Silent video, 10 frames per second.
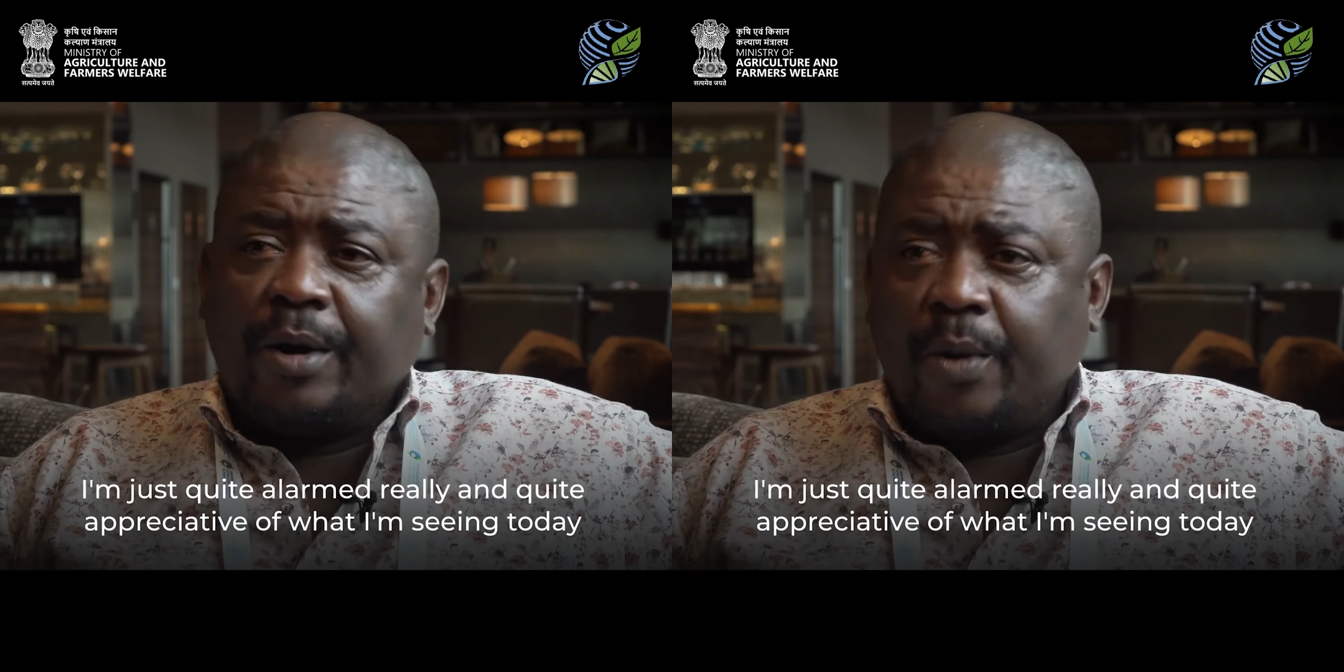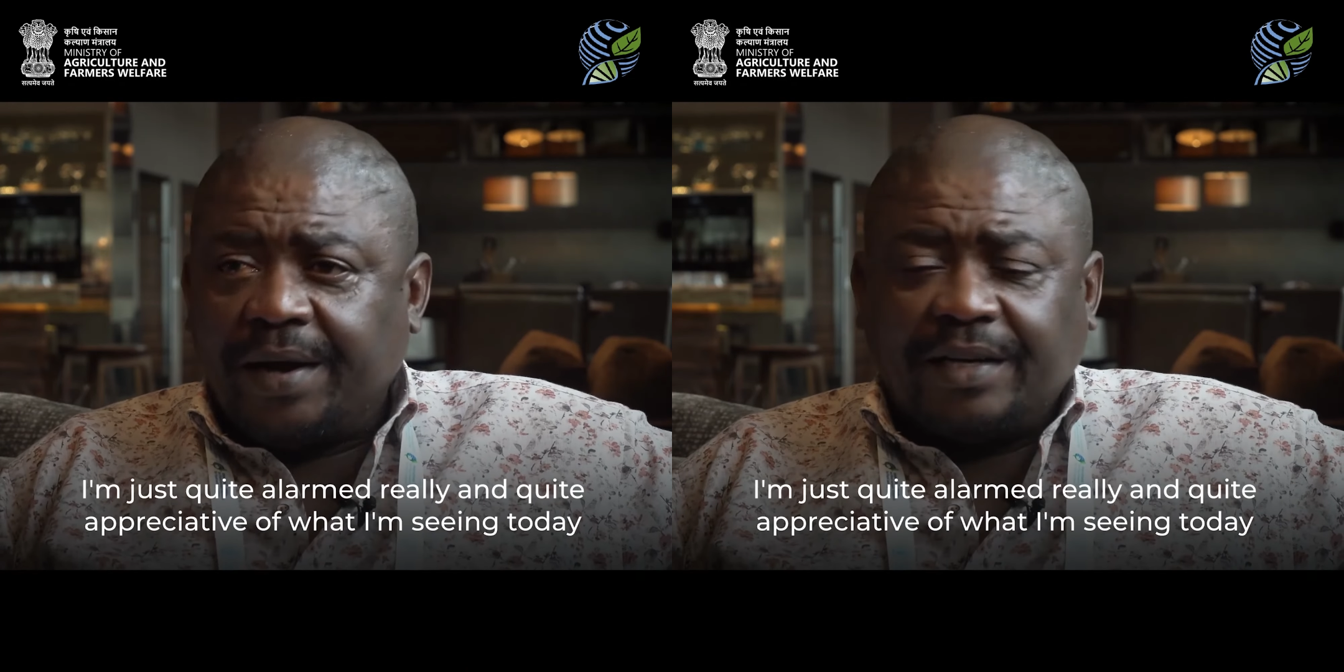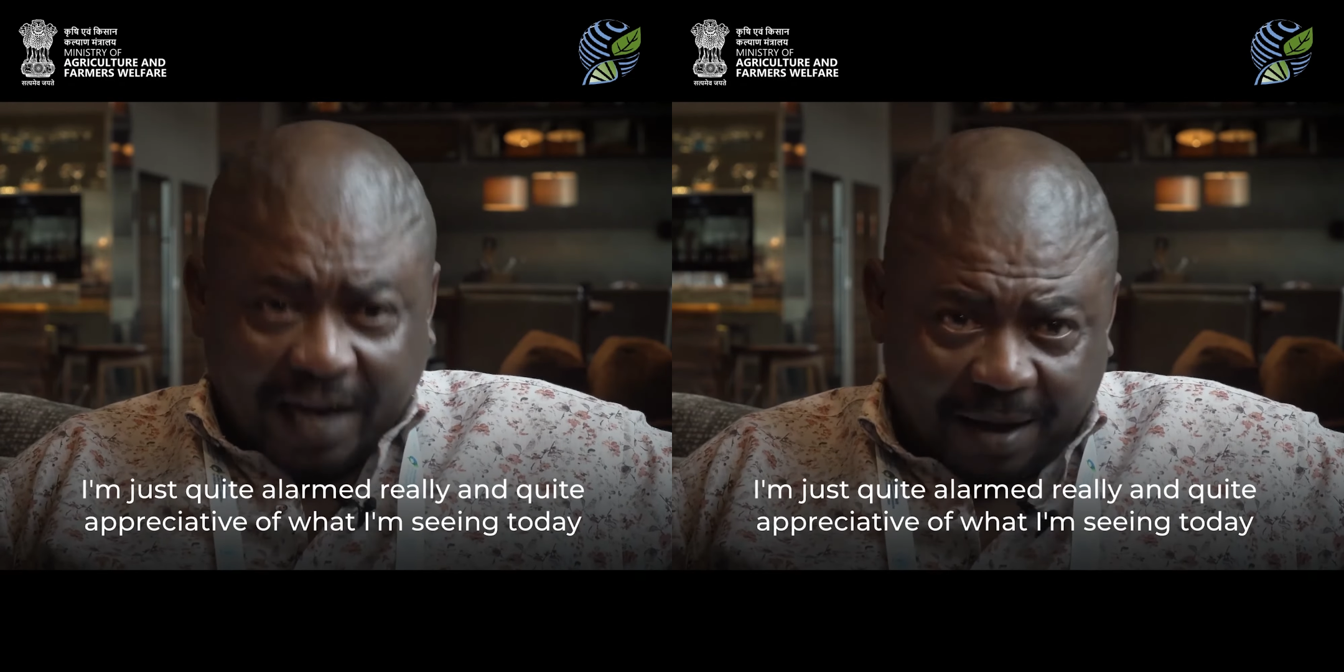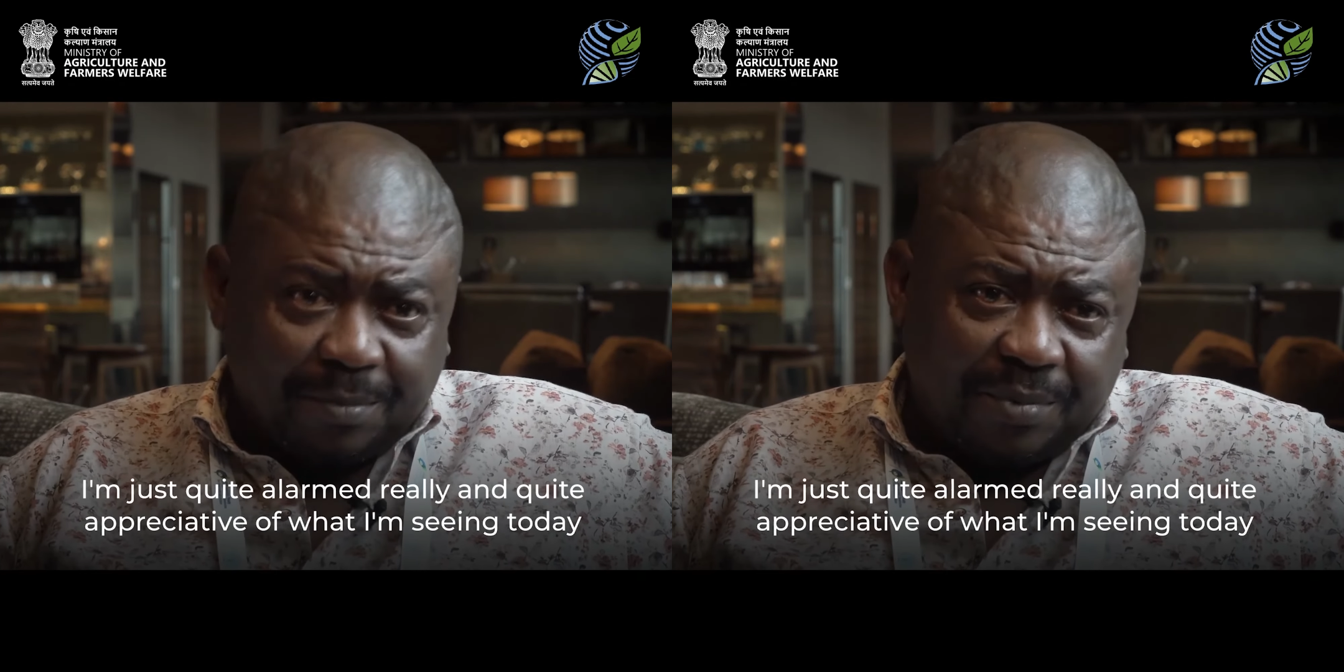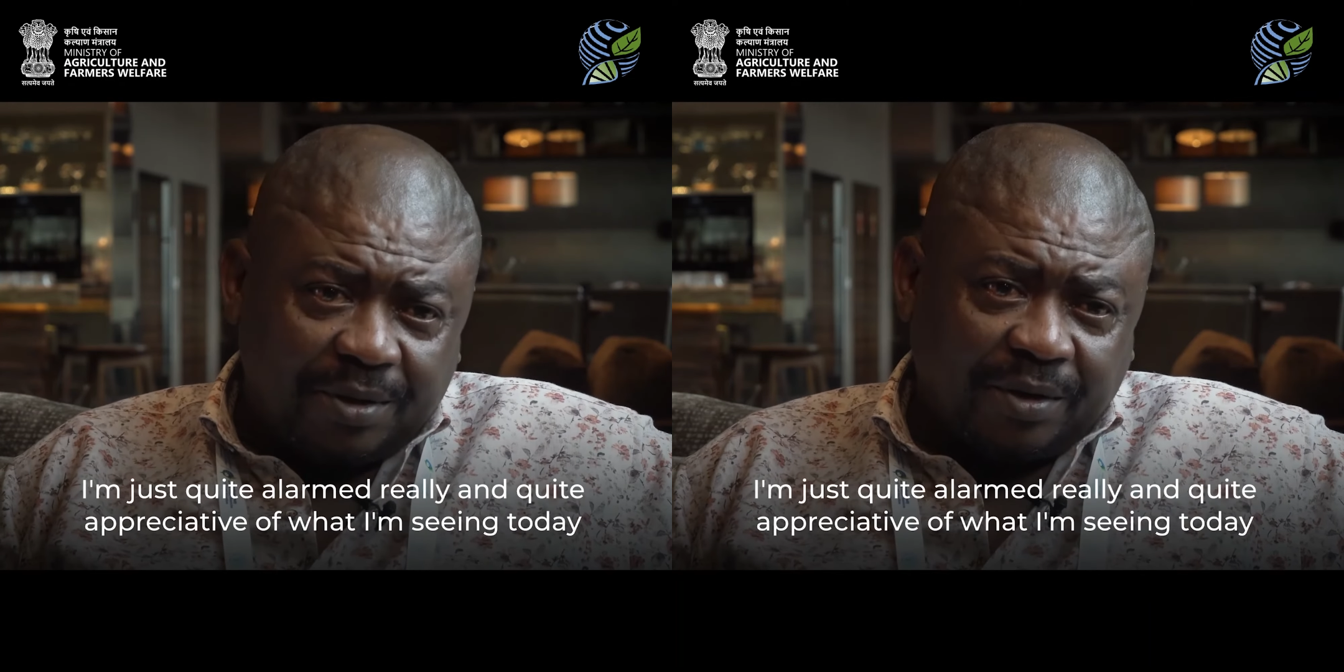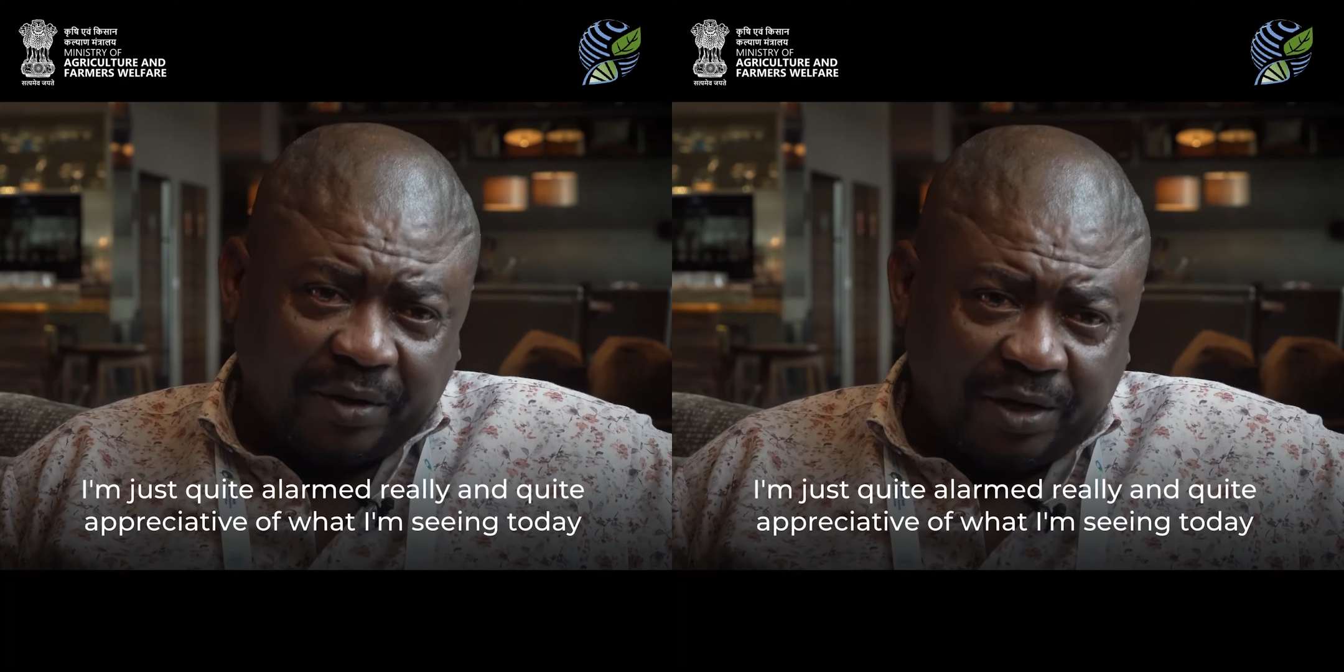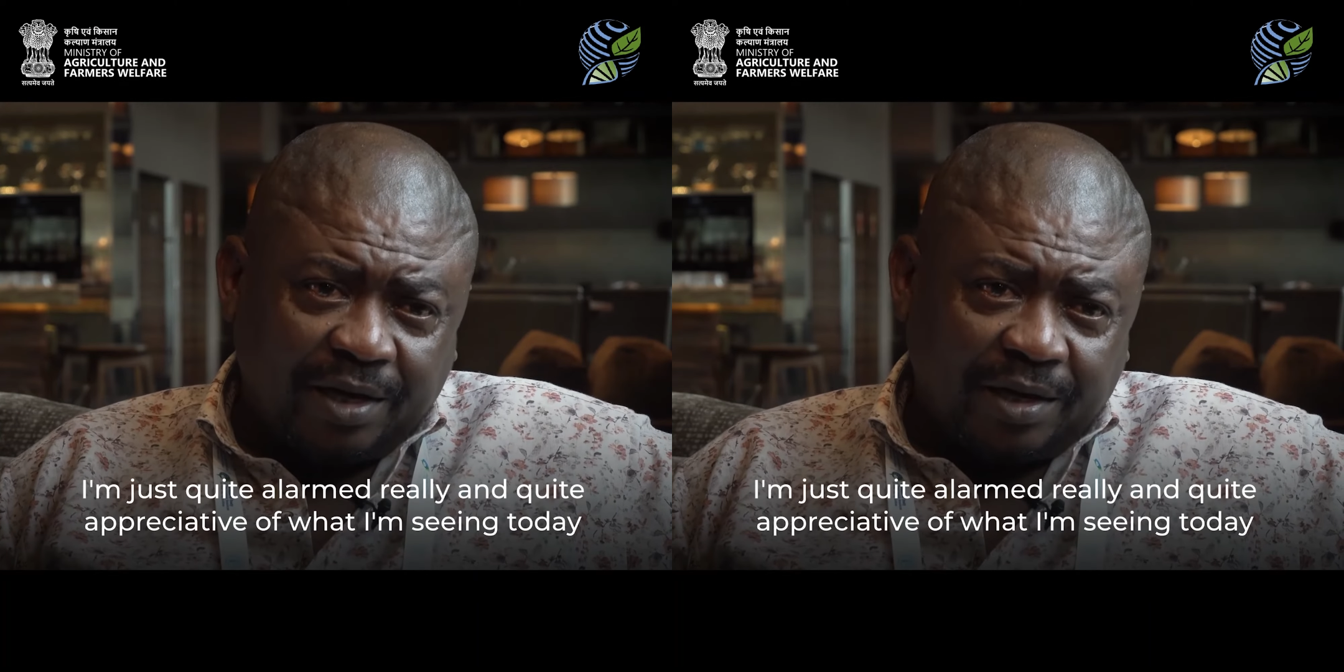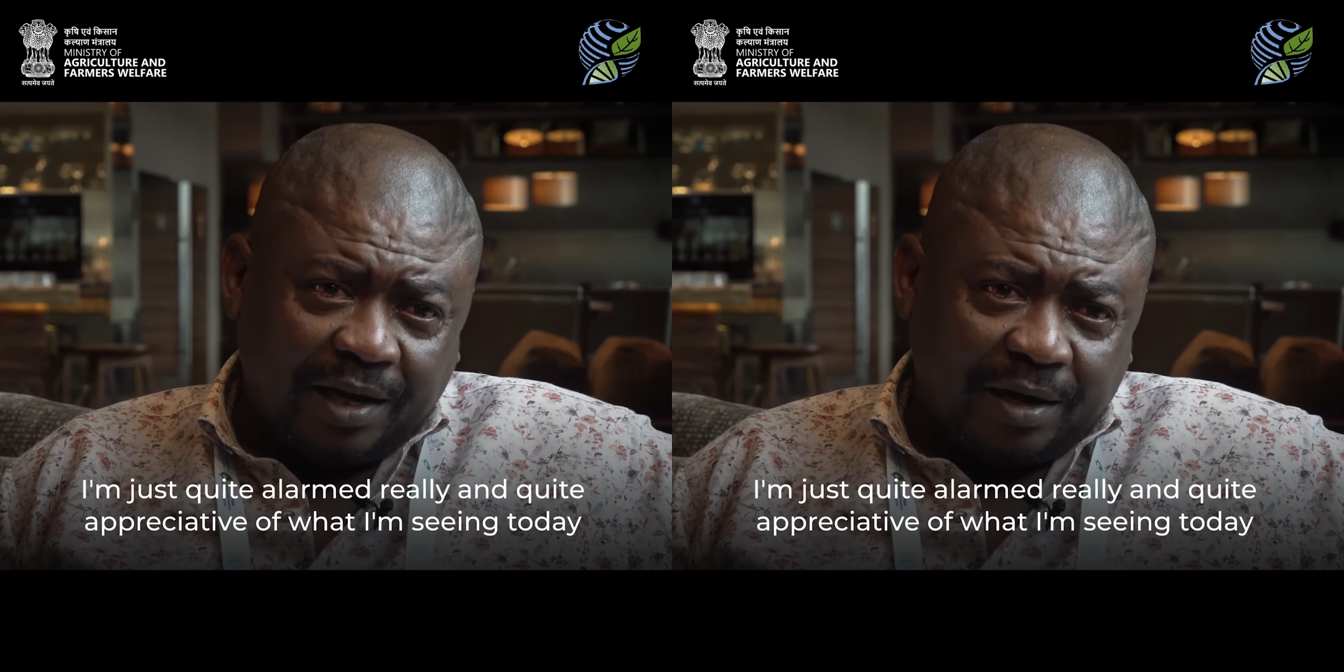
quite alarmed, really,